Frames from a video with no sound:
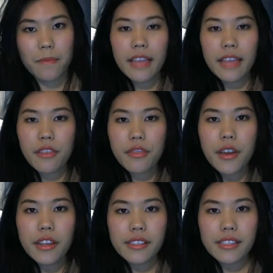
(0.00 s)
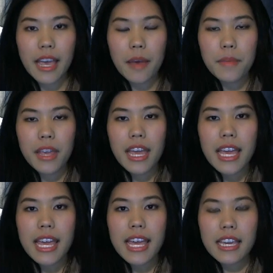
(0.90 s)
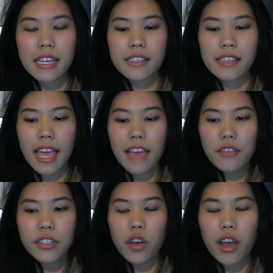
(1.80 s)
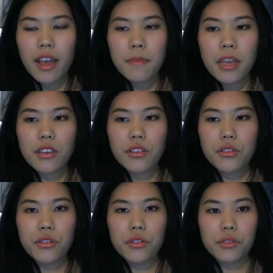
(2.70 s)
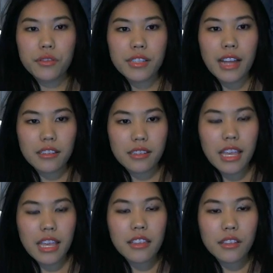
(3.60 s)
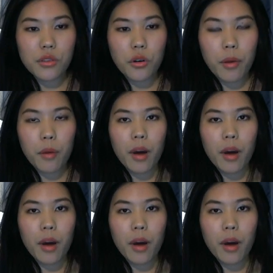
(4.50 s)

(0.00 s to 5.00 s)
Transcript: Now the third step is every time you start seeing this thought pop